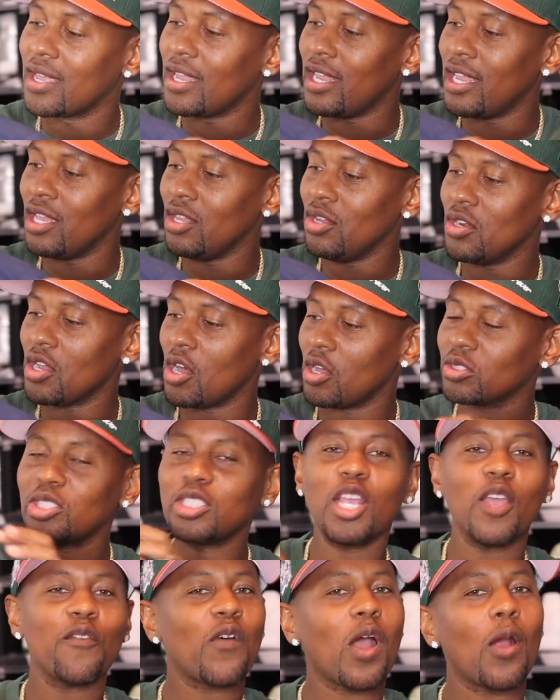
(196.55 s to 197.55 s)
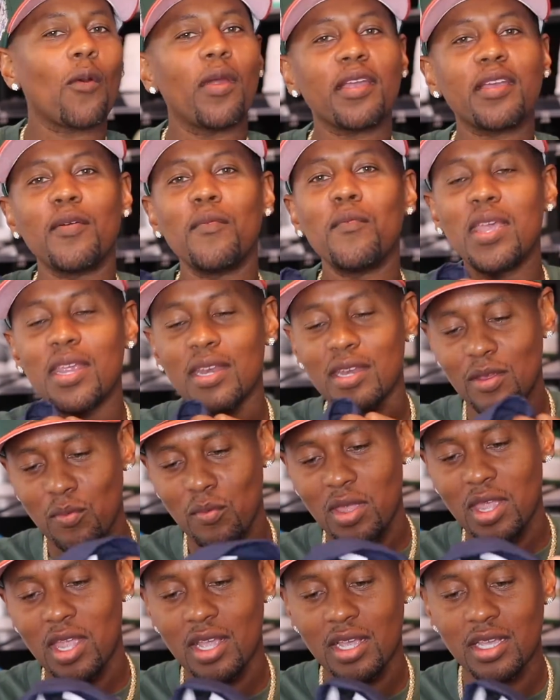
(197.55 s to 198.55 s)
And, you know, see if I recommend
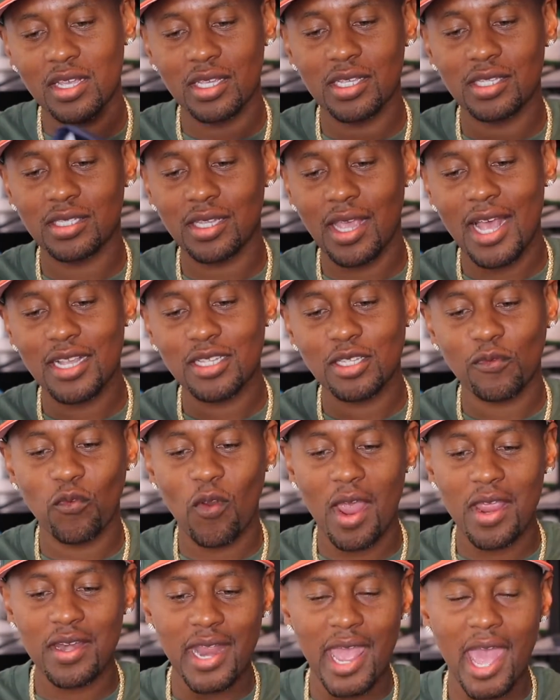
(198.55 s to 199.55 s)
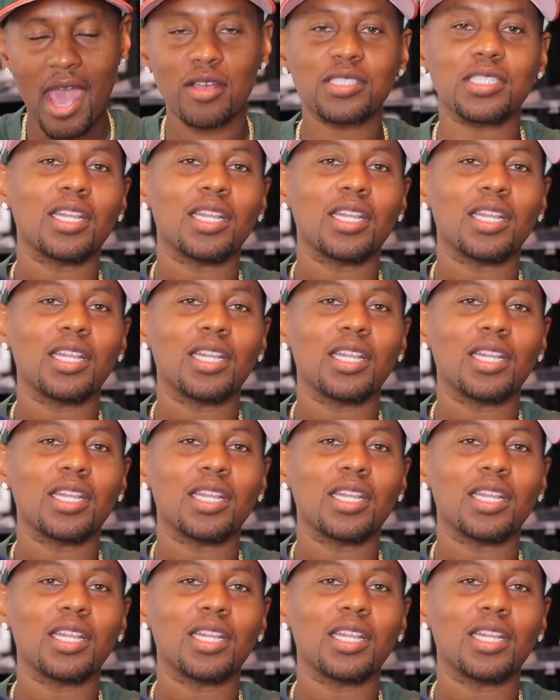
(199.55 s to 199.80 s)
it, man, because as of right now,